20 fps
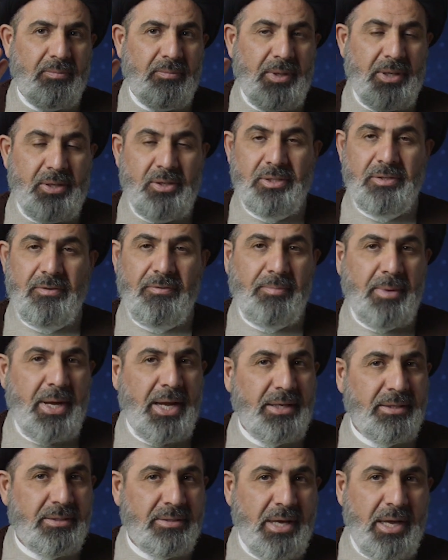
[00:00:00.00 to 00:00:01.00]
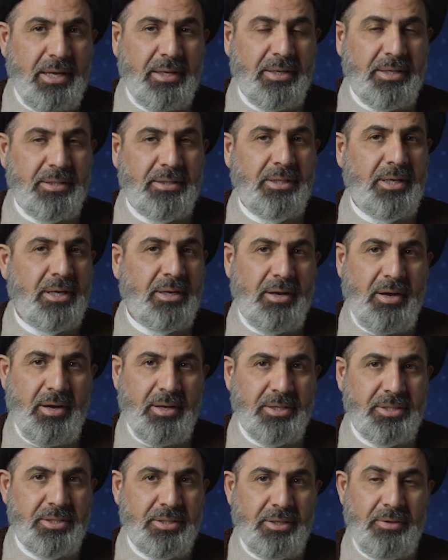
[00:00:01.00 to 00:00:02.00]
because of my integrity and
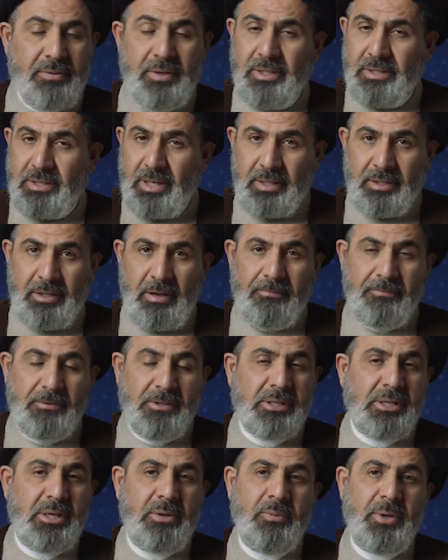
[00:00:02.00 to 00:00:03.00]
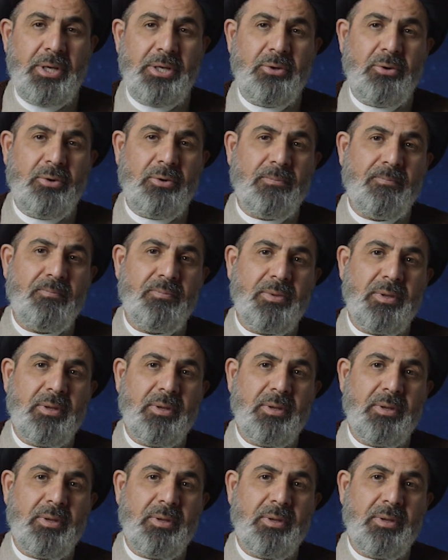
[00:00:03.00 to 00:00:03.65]
honesty. They said, definitely we know.